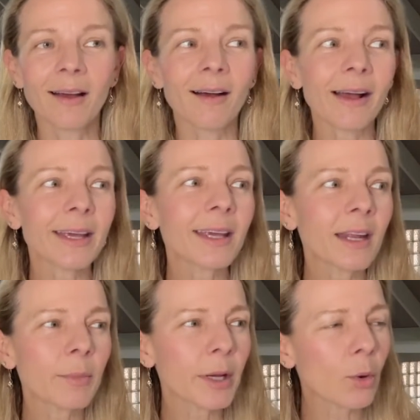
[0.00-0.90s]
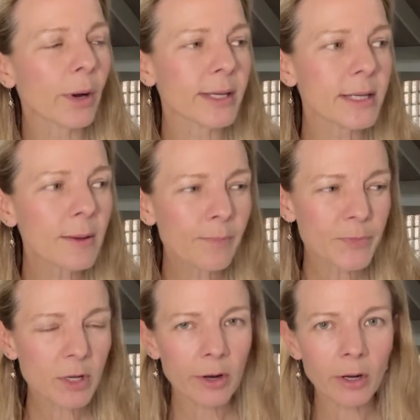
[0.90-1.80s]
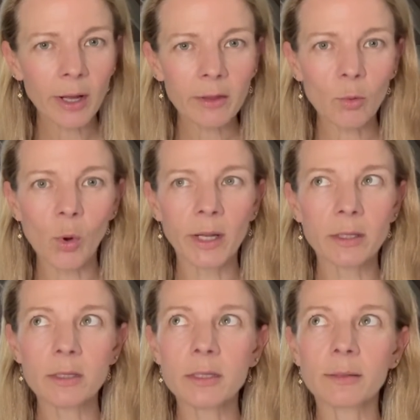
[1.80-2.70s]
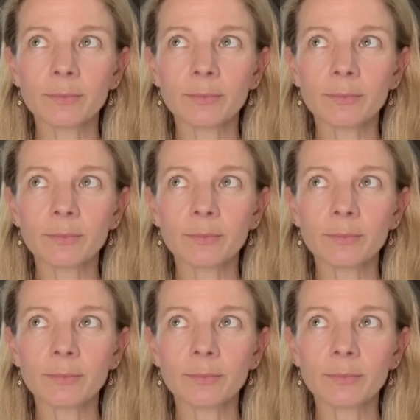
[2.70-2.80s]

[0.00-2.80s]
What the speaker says: I can get a bit queasy, so I don't like the ones,